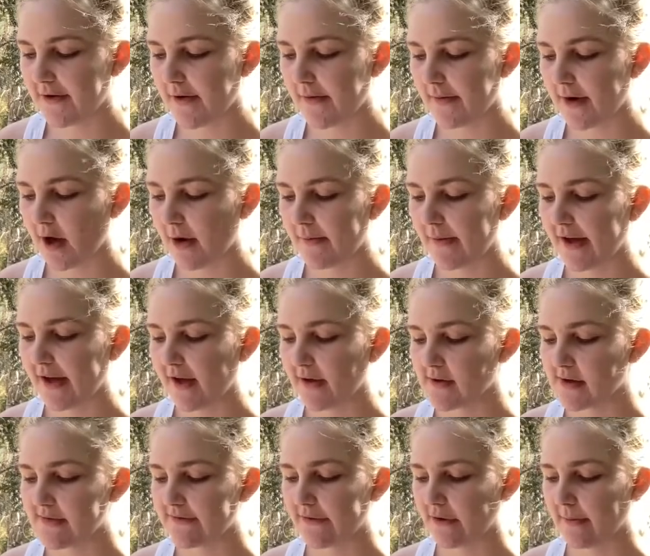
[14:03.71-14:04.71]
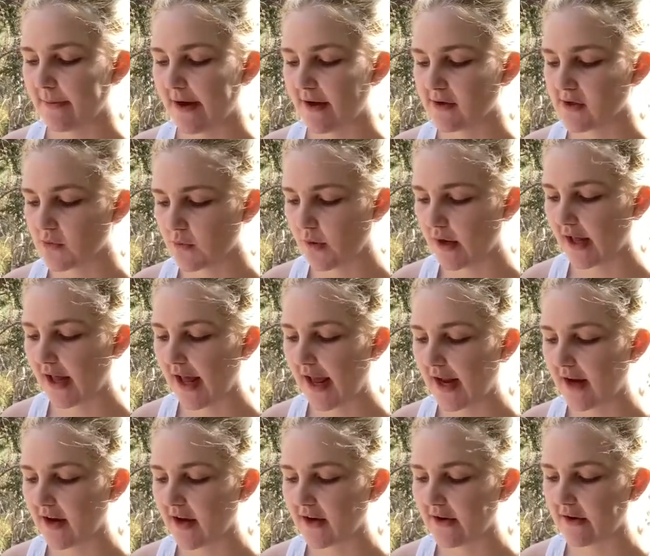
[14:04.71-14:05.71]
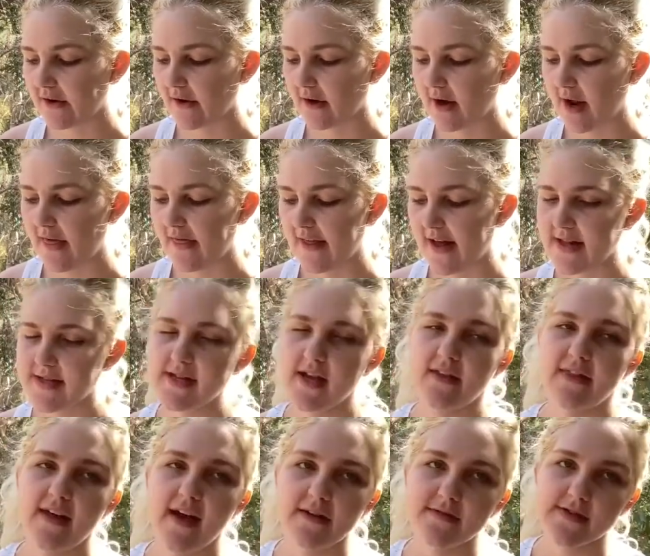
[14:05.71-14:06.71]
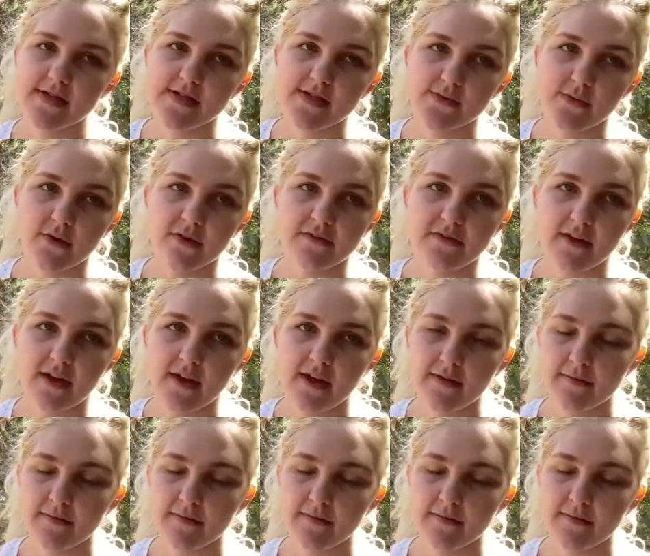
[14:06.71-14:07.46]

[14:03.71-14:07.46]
apartment goes for about $2,800, and that's 1,000 square feet.